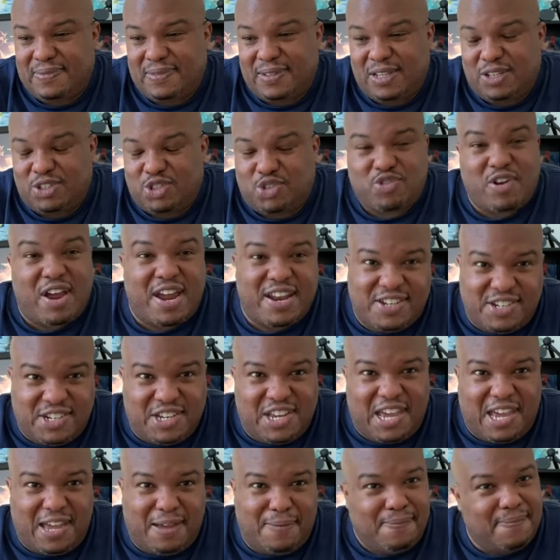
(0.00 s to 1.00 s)
strategy
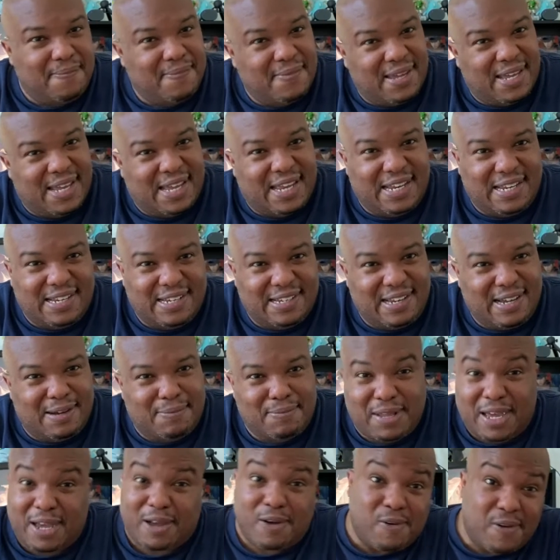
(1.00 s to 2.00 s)
game. And I'm
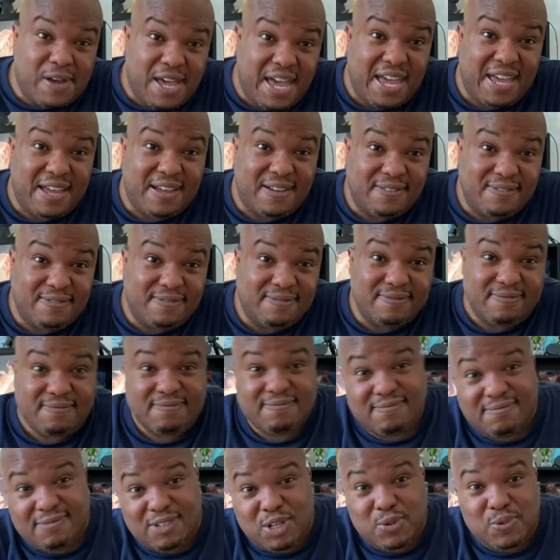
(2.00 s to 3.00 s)
like, okay,
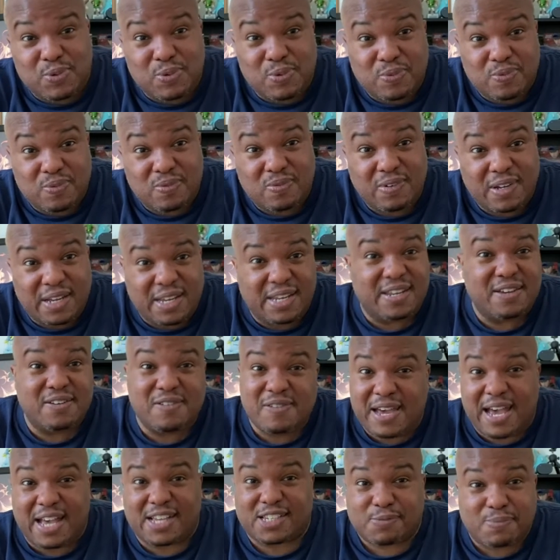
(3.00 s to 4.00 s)
cool. And
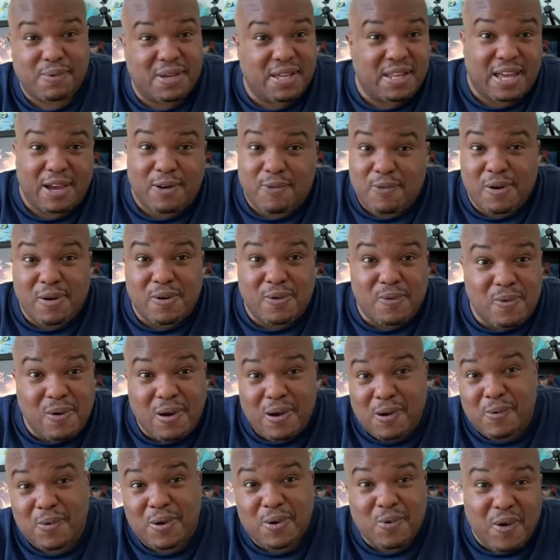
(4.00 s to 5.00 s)
he'll ask me like, well,
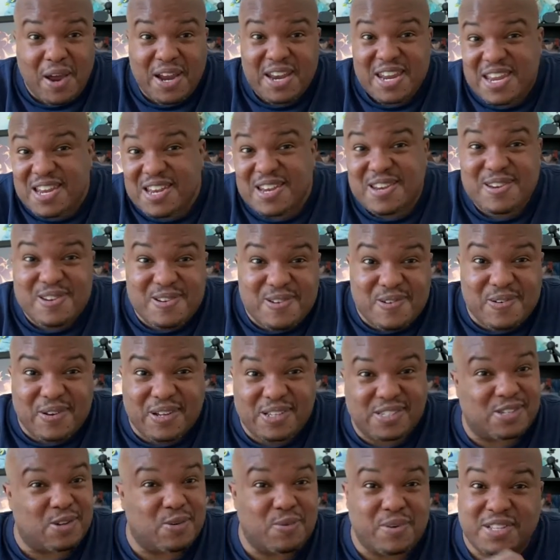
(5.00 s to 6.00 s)
what do I need to do?
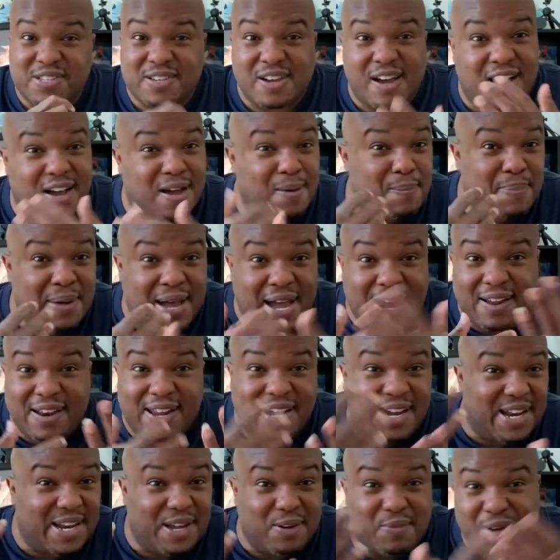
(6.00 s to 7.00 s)
And so we talk about
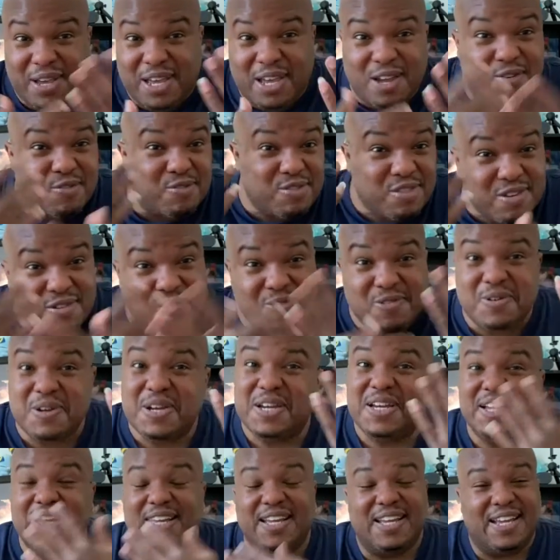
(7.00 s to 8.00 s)
it and we go through,
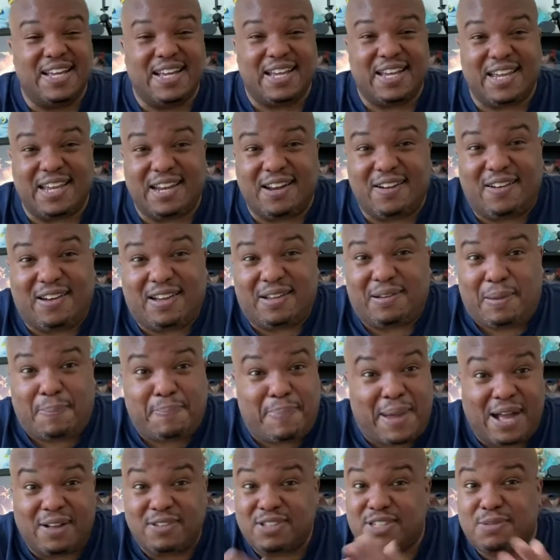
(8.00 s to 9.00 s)
I
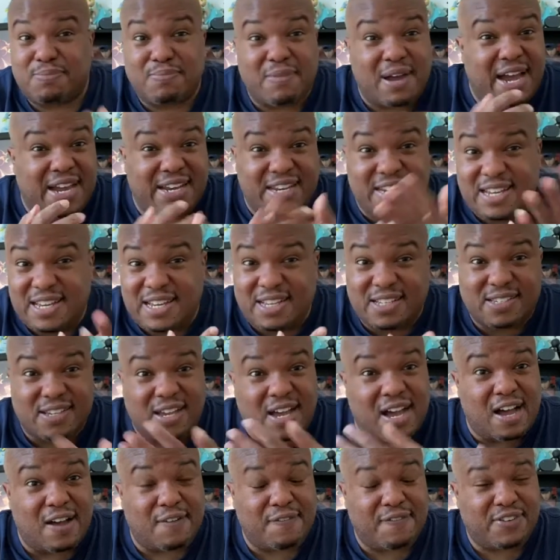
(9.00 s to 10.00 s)
bounce some ideas
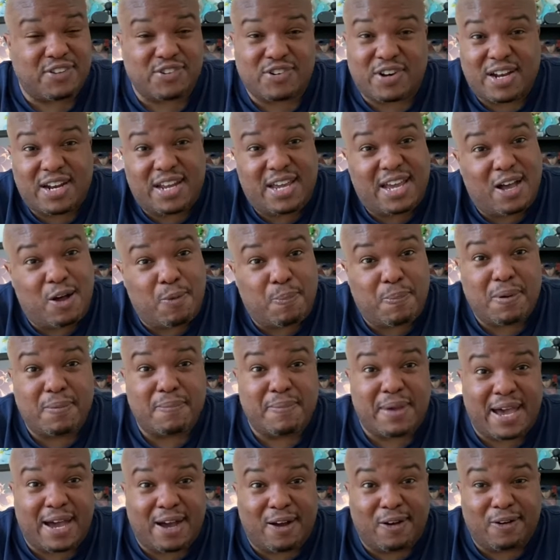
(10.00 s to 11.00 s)
off and try to help
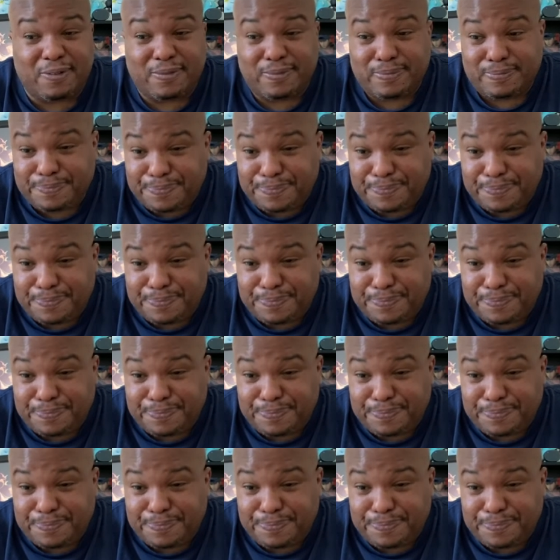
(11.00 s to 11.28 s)
him out.